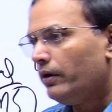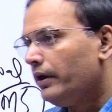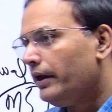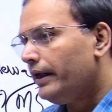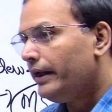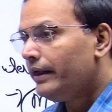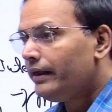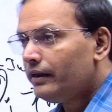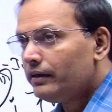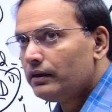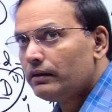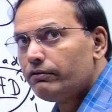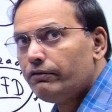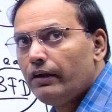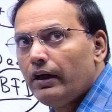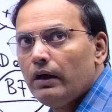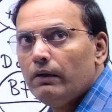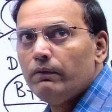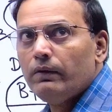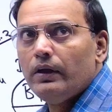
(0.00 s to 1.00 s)
any other
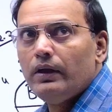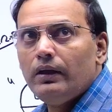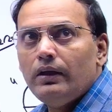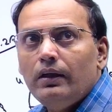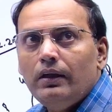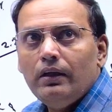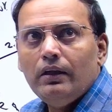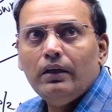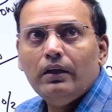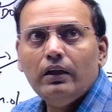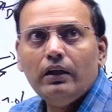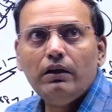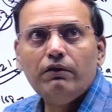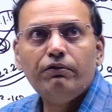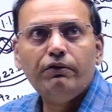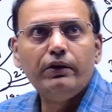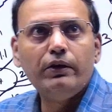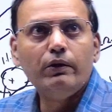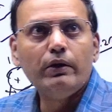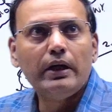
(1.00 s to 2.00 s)
firewall, if
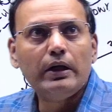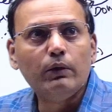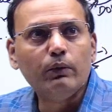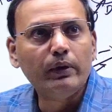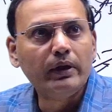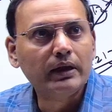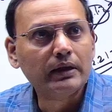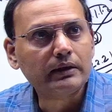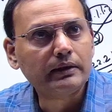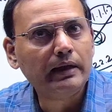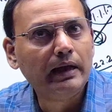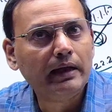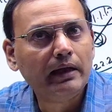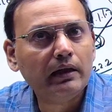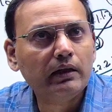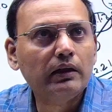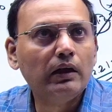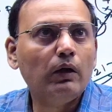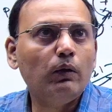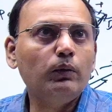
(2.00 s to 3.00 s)
we are doing a static
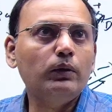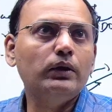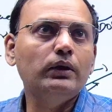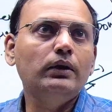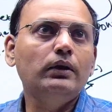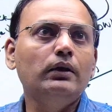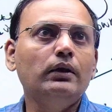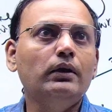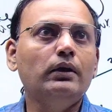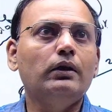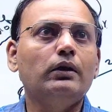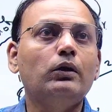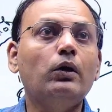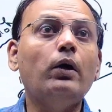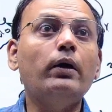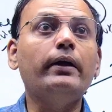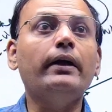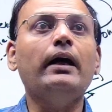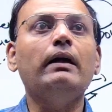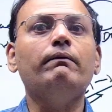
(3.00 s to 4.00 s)
route,
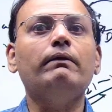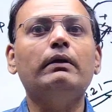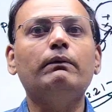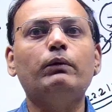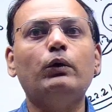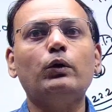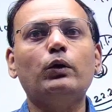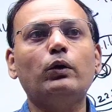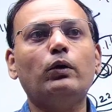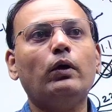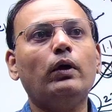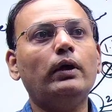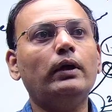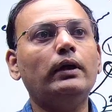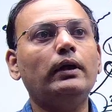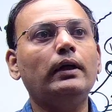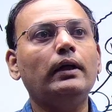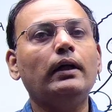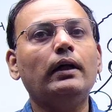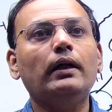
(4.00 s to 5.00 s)
not dynamic protocol,
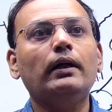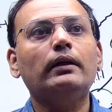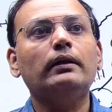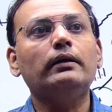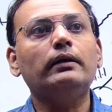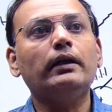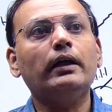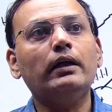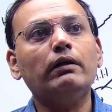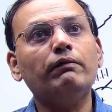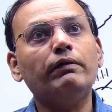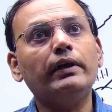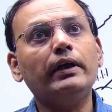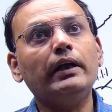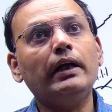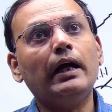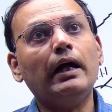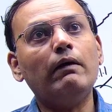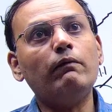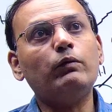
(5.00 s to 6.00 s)
then we
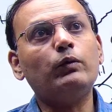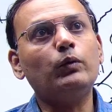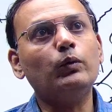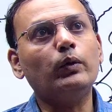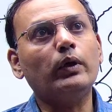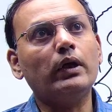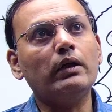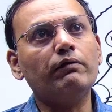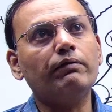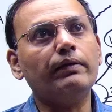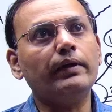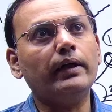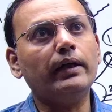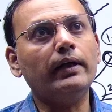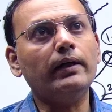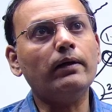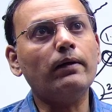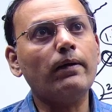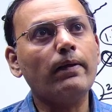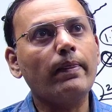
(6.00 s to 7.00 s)
have to
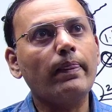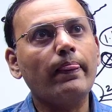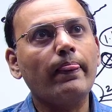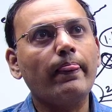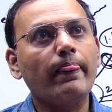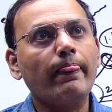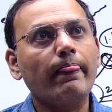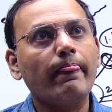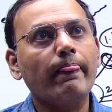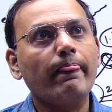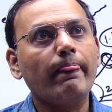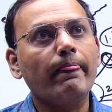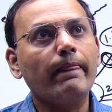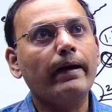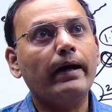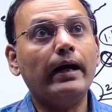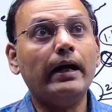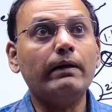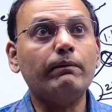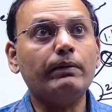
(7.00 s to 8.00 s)
configure
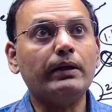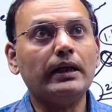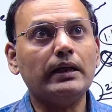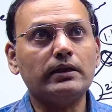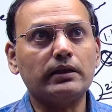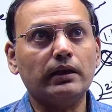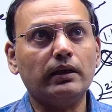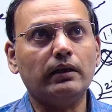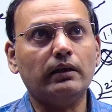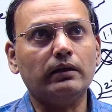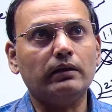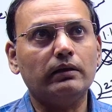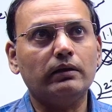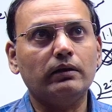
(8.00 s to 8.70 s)
IPSLA,